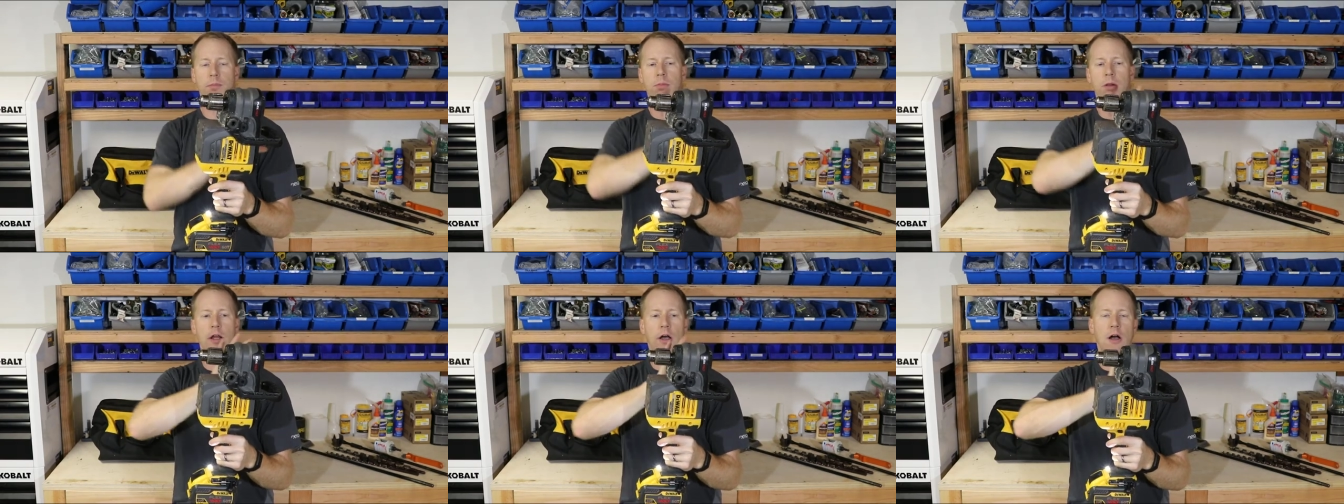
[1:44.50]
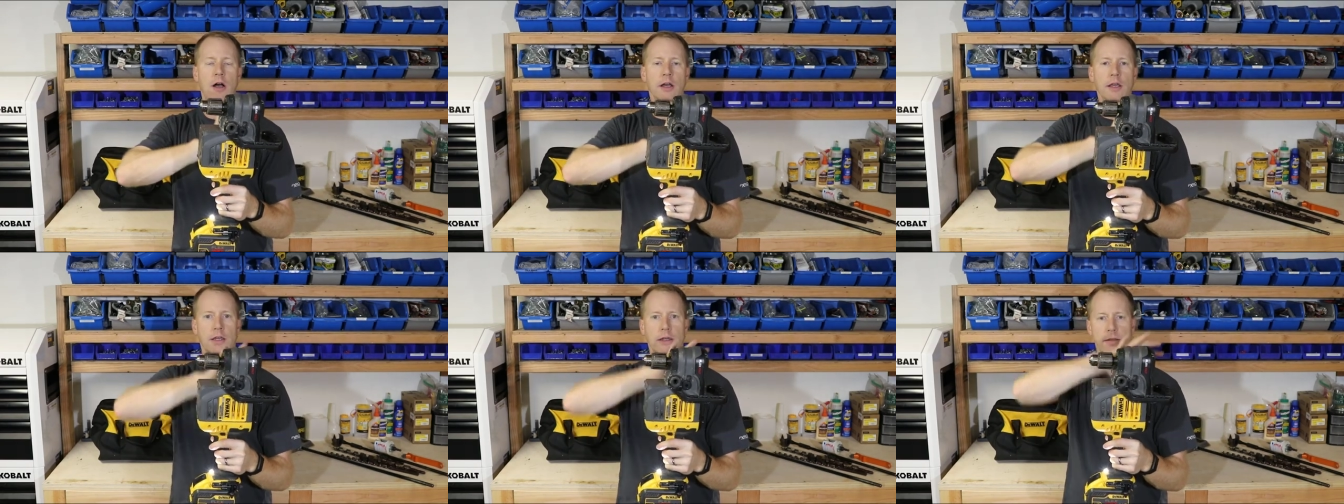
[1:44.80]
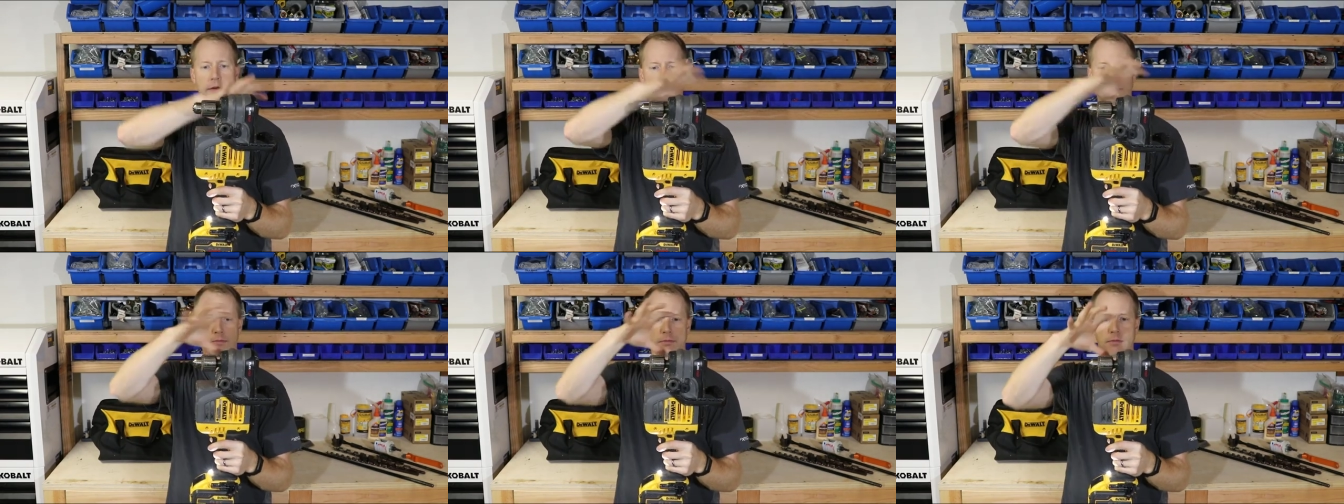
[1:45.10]
block
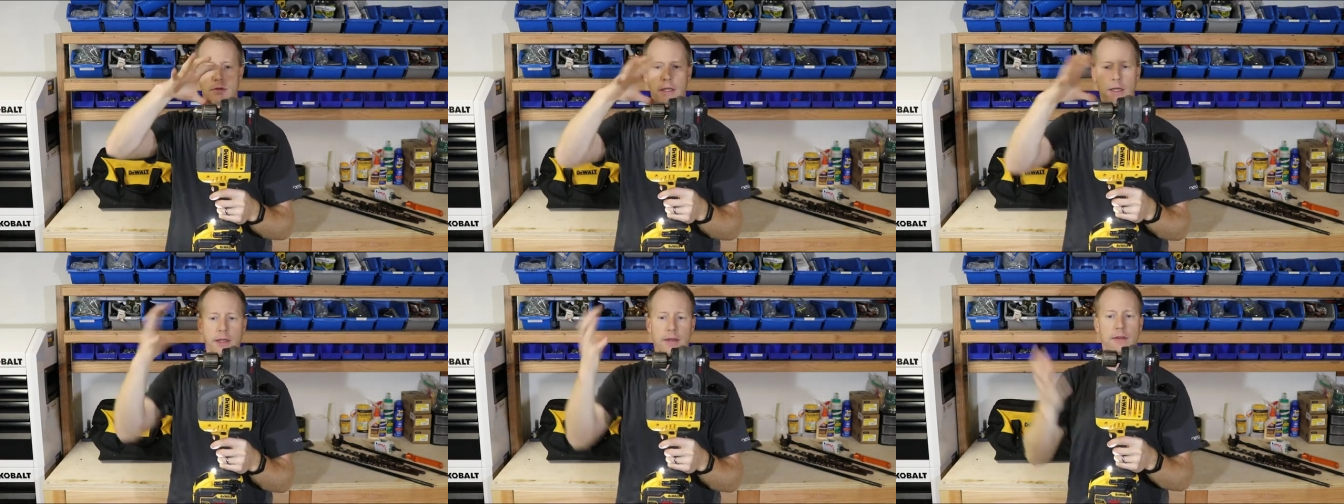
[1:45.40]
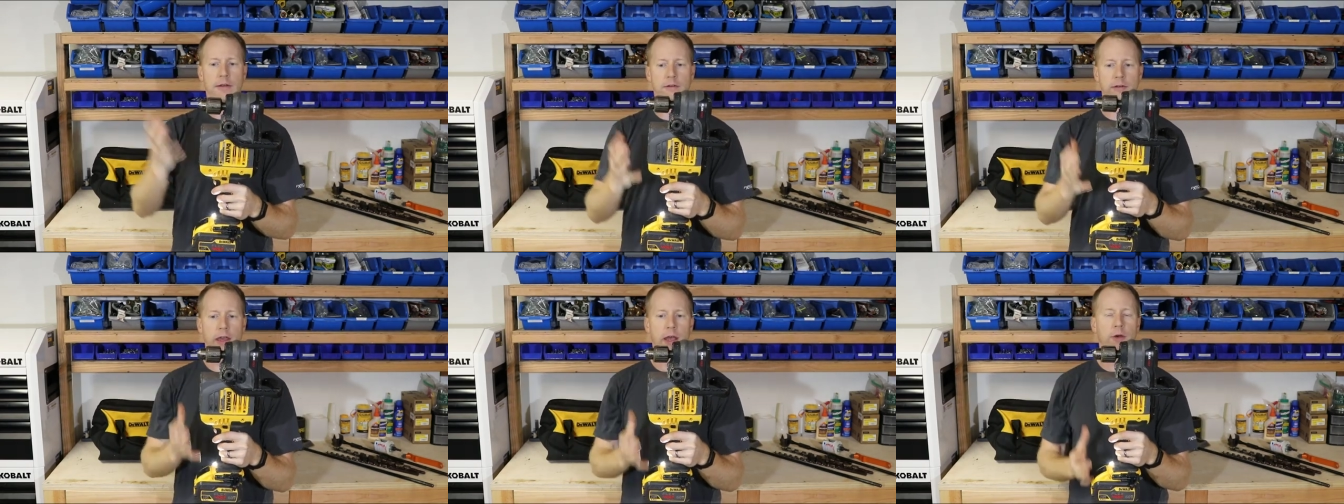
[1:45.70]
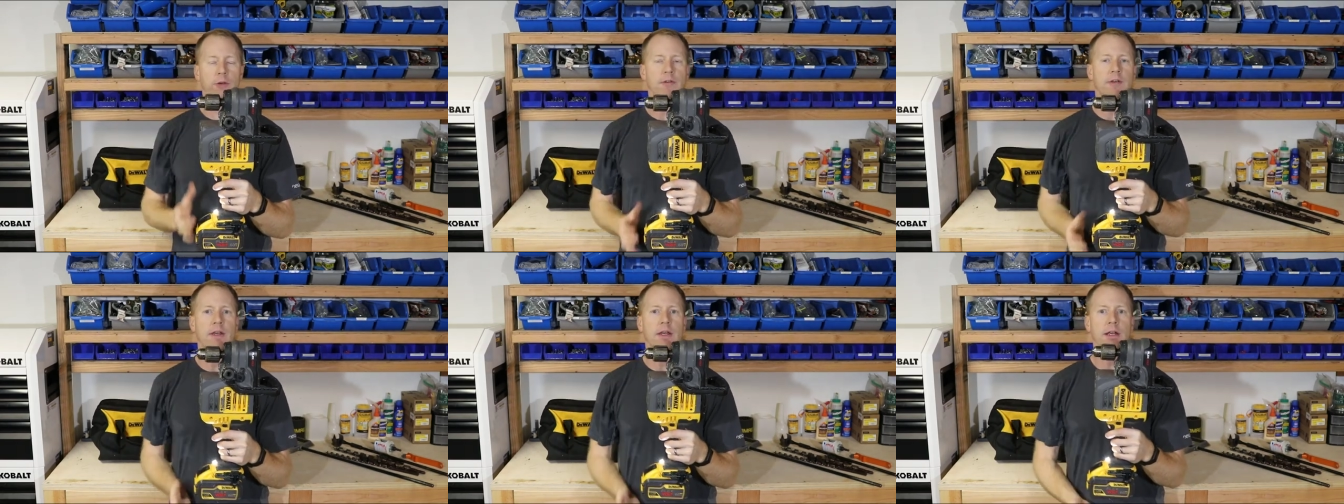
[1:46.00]
like this
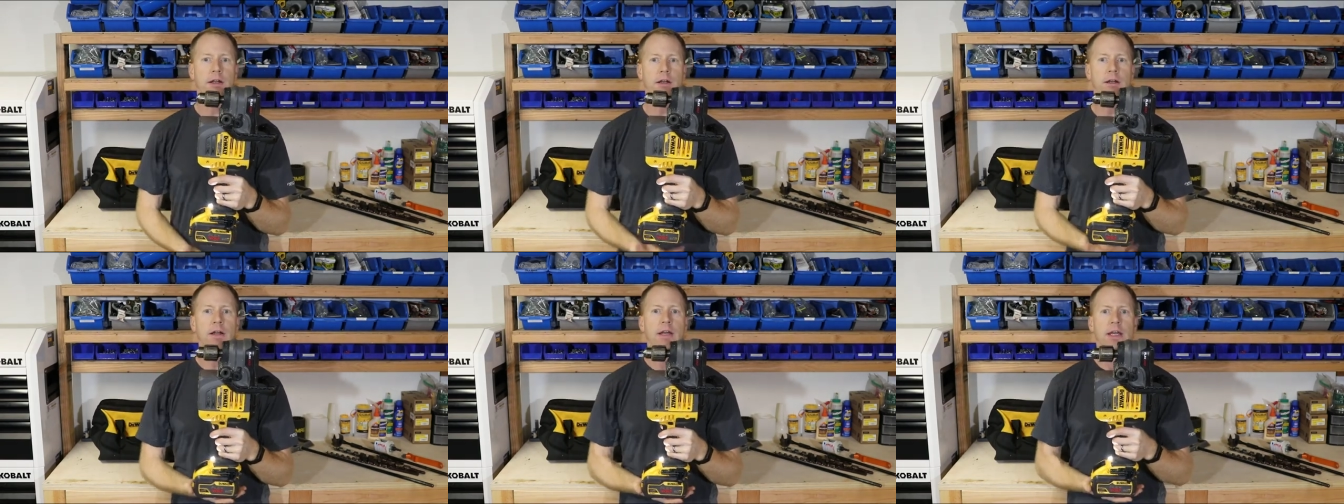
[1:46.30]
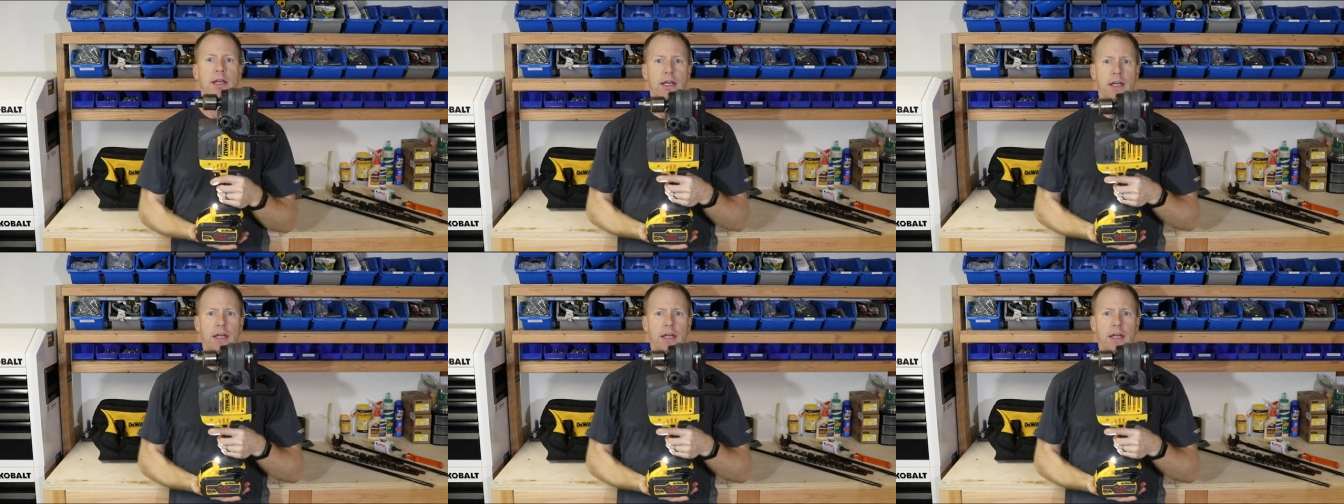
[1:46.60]
housing here.